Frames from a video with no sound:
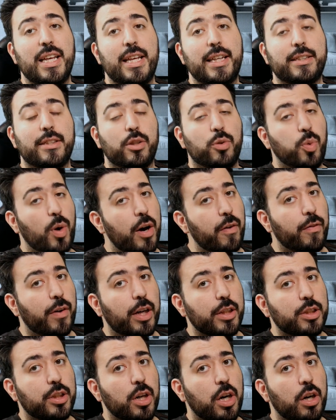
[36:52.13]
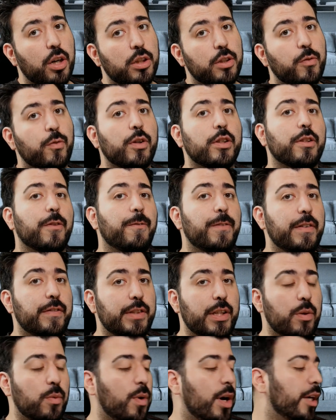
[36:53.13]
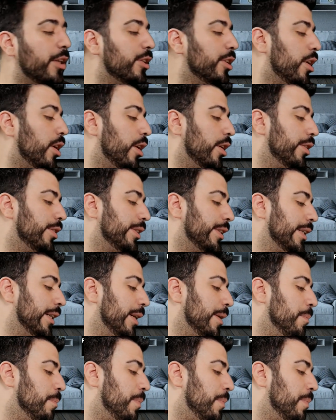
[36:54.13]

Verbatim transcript: it's a 12 watt charge versus a 15 watt charge,